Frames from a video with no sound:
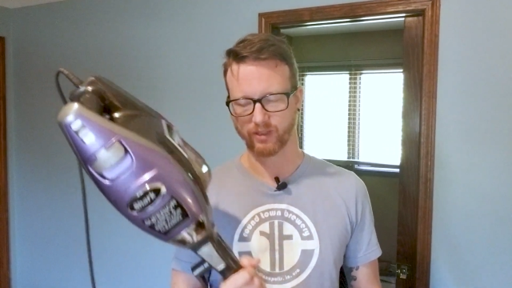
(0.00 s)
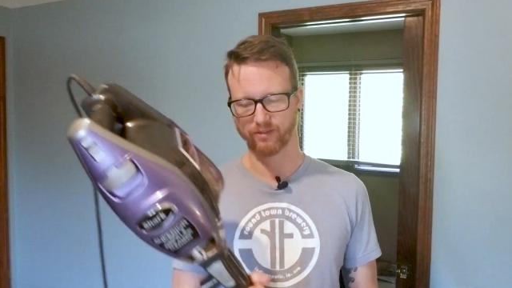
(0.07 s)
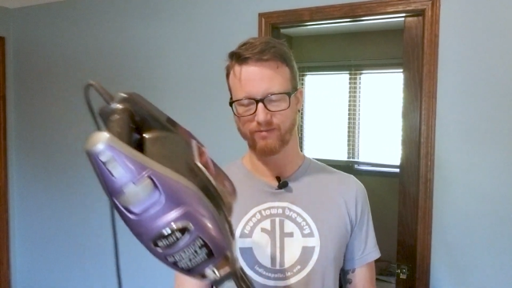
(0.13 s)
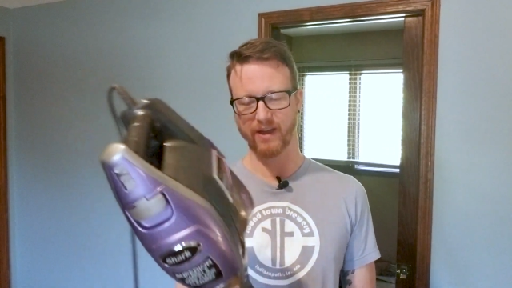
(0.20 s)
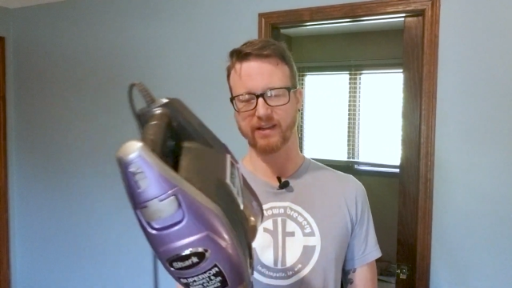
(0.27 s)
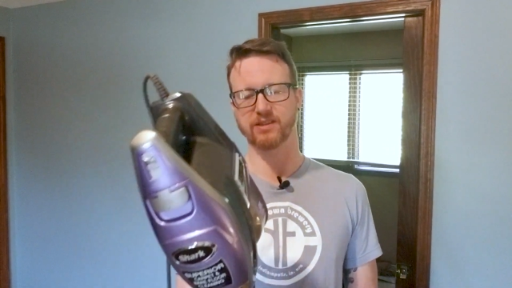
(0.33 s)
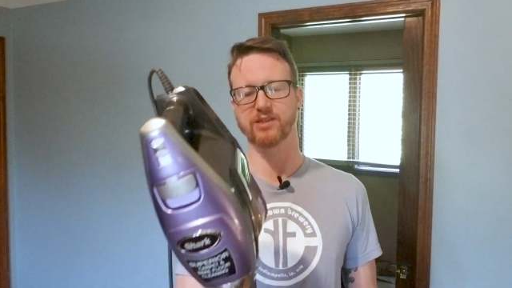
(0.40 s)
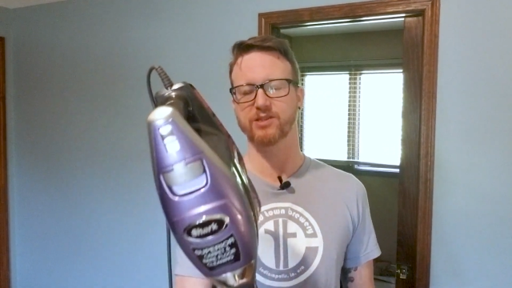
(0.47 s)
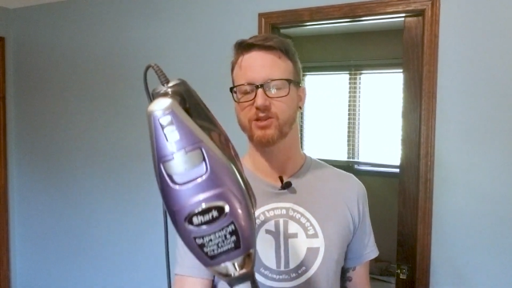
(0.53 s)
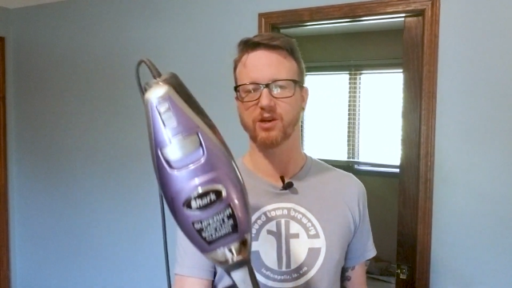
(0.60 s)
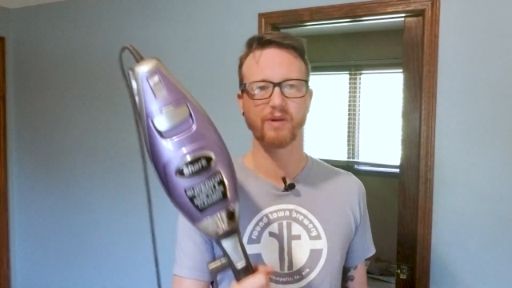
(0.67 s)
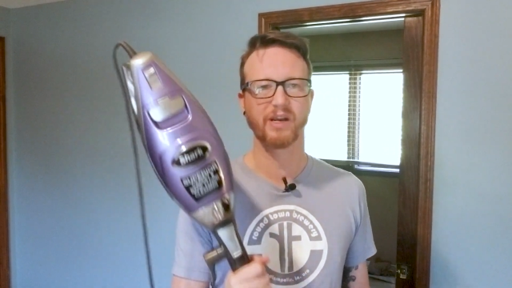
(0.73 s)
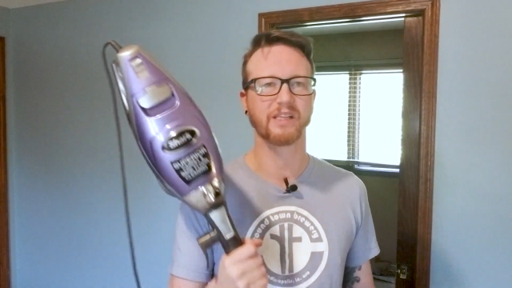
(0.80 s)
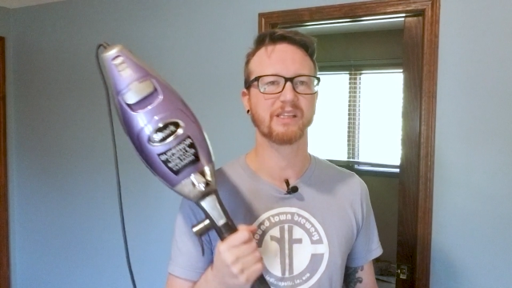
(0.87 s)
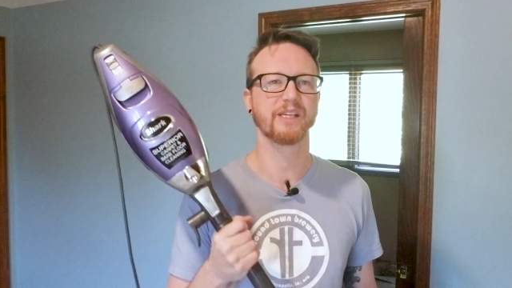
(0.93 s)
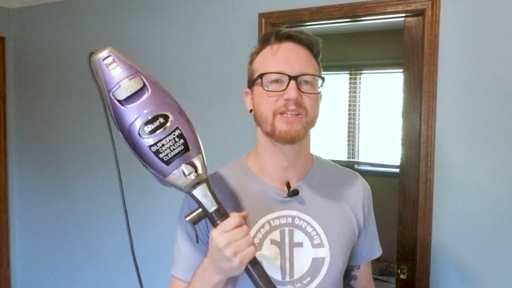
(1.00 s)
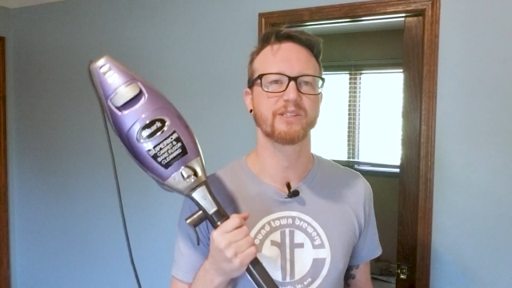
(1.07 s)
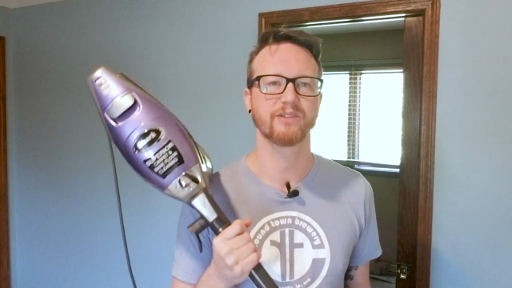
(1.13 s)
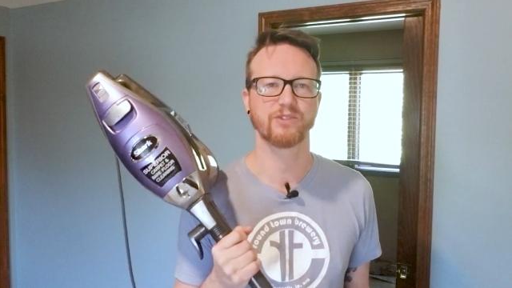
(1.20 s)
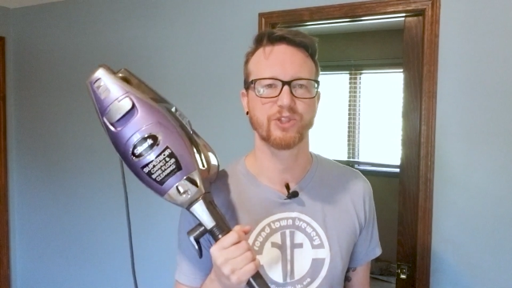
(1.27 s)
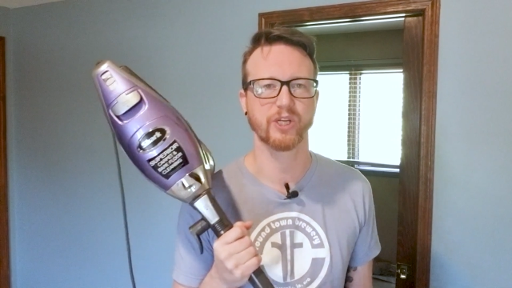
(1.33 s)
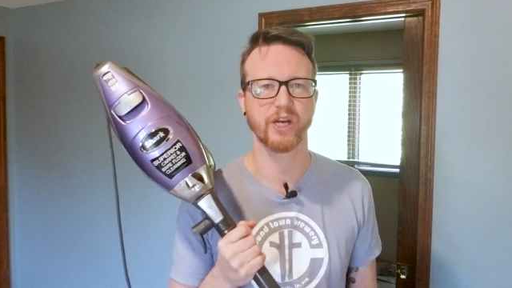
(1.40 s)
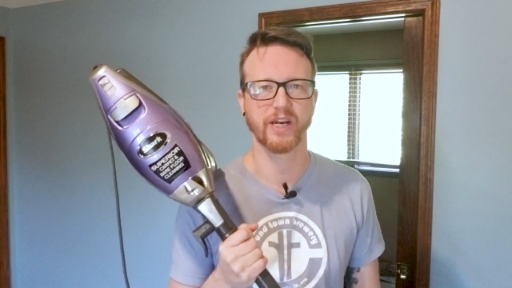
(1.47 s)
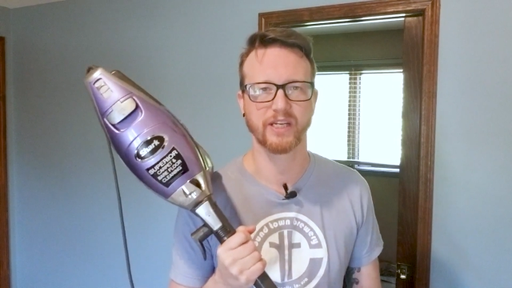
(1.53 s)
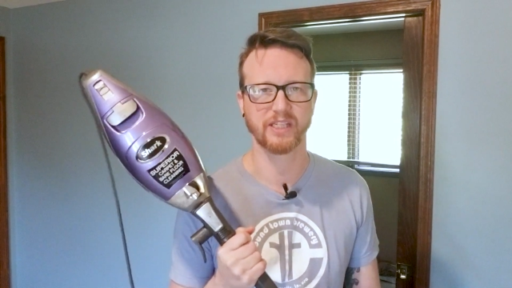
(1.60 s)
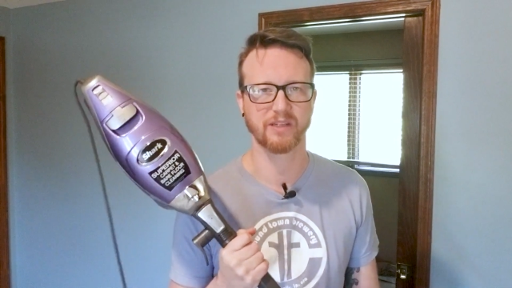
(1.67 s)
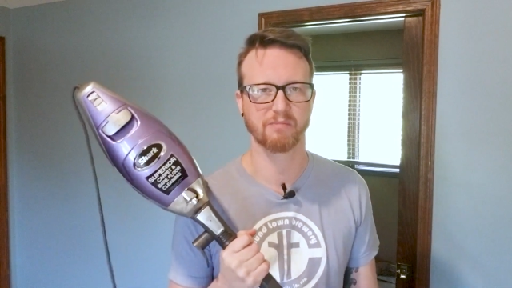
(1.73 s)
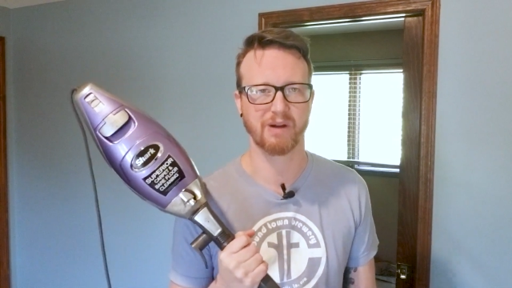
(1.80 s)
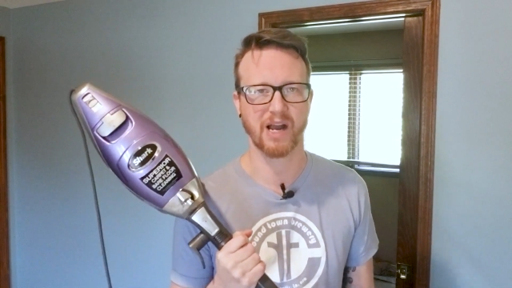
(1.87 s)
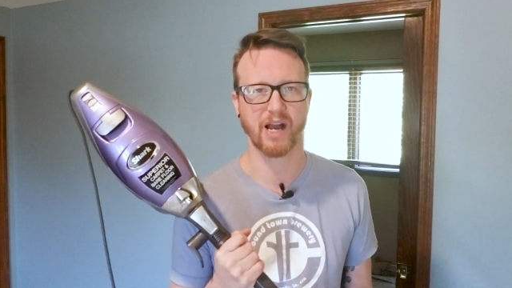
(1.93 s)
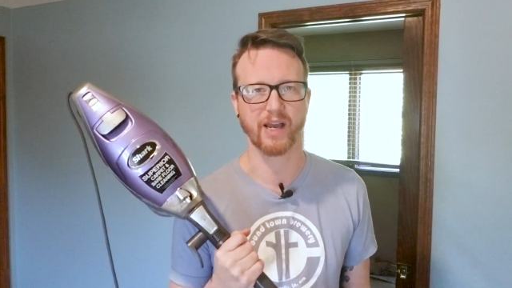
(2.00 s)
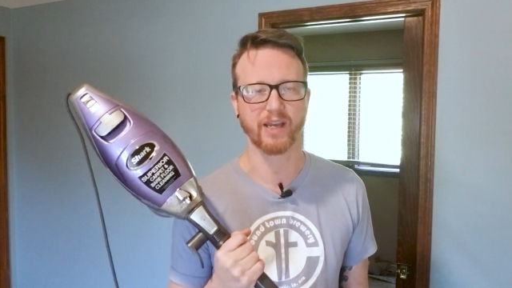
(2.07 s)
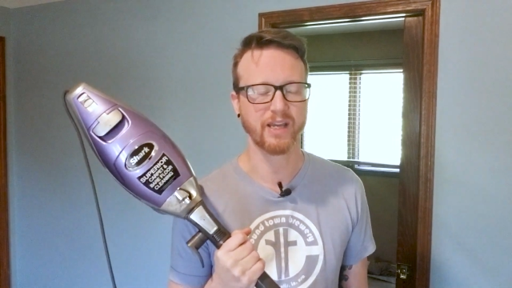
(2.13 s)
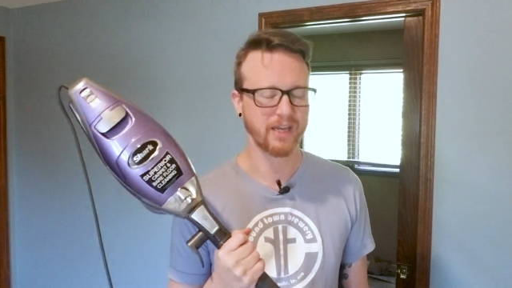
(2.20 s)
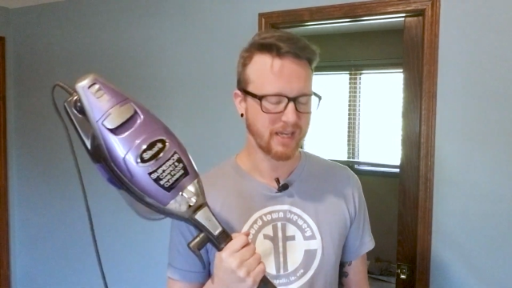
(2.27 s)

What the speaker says: In fact, this is on my list of shit I need to buy.